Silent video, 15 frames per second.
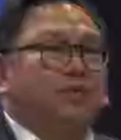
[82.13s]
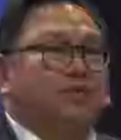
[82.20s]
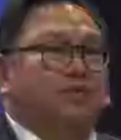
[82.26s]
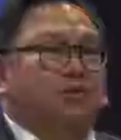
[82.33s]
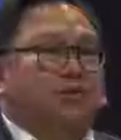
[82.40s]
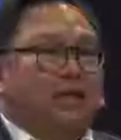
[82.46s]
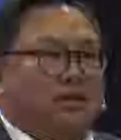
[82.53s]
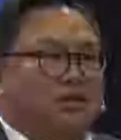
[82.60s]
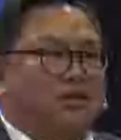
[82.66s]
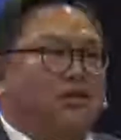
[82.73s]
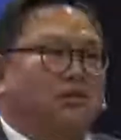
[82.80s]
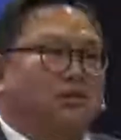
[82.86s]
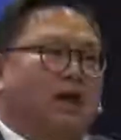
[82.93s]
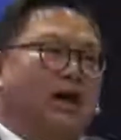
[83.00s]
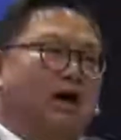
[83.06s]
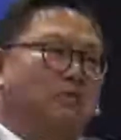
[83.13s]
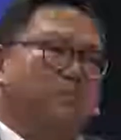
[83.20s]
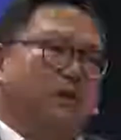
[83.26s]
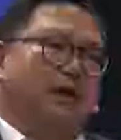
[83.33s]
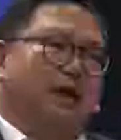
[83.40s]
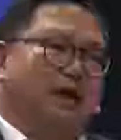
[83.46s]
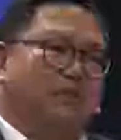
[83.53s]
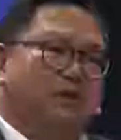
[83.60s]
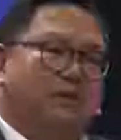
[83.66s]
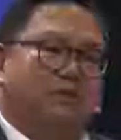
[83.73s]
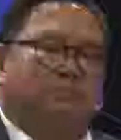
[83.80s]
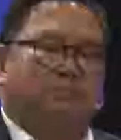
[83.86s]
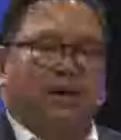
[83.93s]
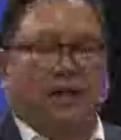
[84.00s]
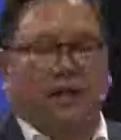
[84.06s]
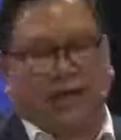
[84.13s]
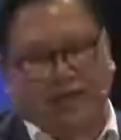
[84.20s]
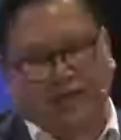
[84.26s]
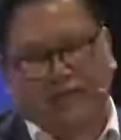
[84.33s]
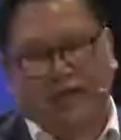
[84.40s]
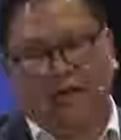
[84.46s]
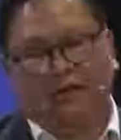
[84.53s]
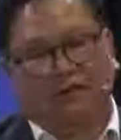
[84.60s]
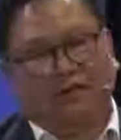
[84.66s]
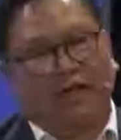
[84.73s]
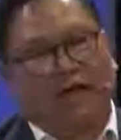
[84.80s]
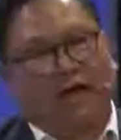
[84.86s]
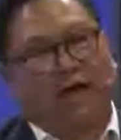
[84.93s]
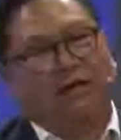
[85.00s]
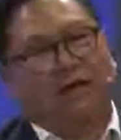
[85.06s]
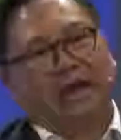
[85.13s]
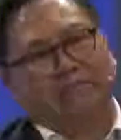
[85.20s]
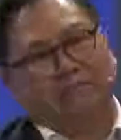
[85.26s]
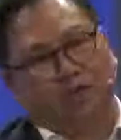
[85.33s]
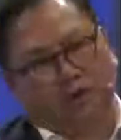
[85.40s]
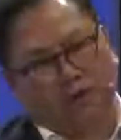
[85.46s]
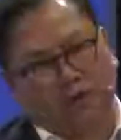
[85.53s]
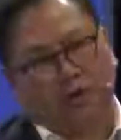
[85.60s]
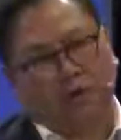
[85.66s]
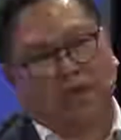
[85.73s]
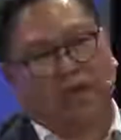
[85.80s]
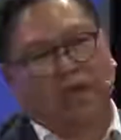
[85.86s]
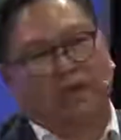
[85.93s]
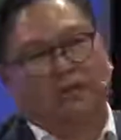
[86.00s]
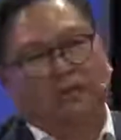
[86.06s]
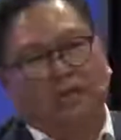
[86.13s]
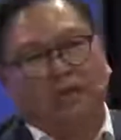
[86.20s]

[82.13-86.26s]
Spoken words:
So then you know how bad I was. But at the end of the day, I'm doing okay.